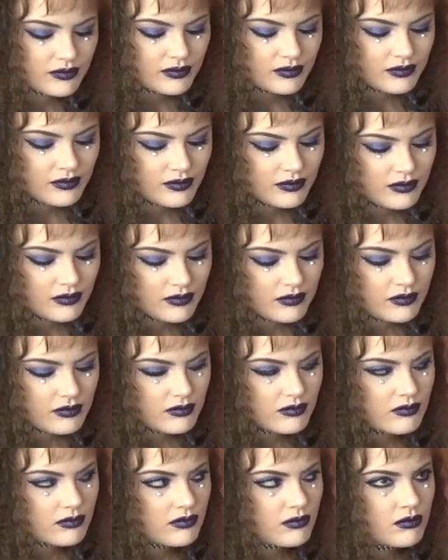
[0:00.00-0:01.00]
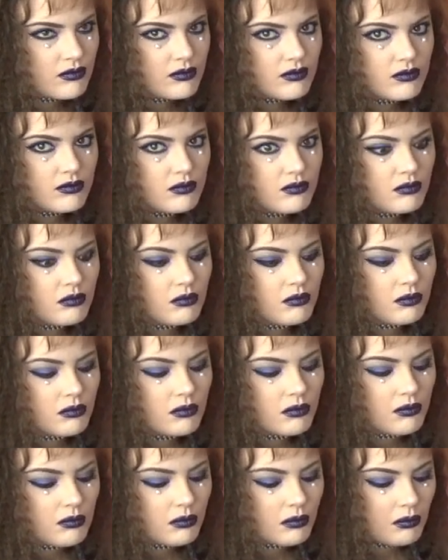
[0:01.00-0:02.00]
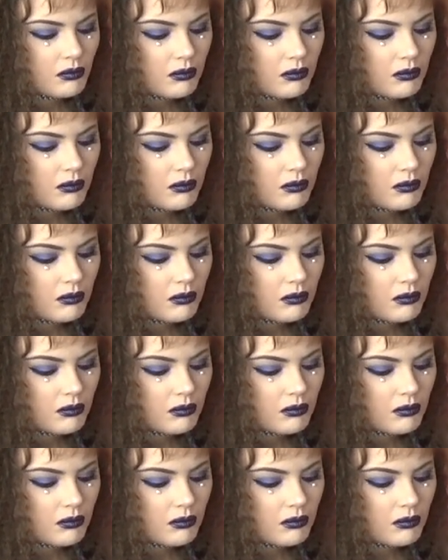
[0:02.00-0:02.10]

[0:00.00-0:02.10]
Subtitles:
(silence)